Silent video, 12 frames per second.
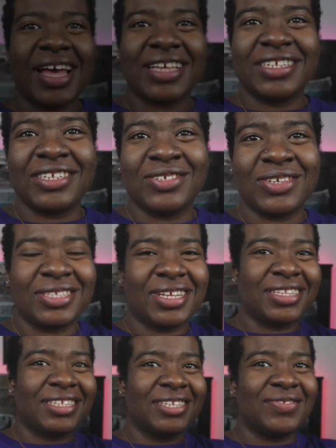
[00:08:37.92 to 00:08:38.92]
guys, this is
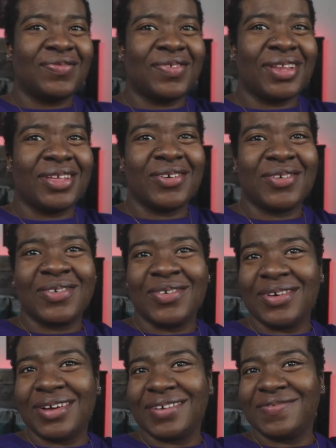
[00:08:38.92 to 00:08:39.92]
just a test video
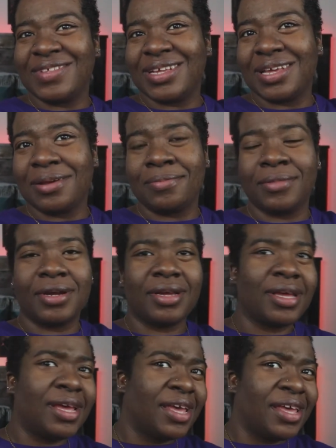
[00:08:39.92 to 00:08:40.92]
of the
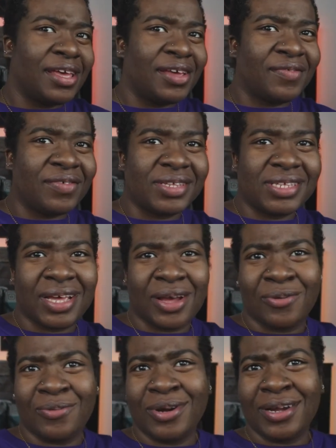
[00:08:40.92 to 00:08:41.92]
camera.
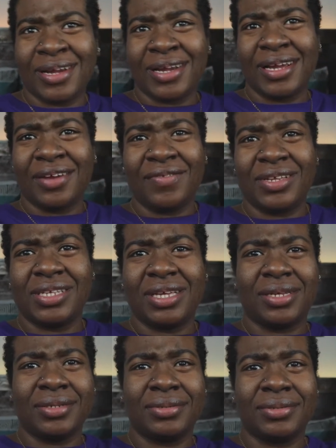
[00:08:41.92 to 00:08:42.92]
Everything will work,
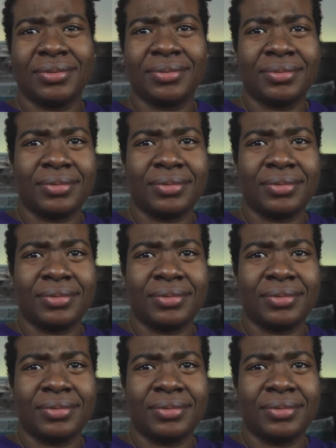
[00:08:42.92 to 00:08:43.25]
everything.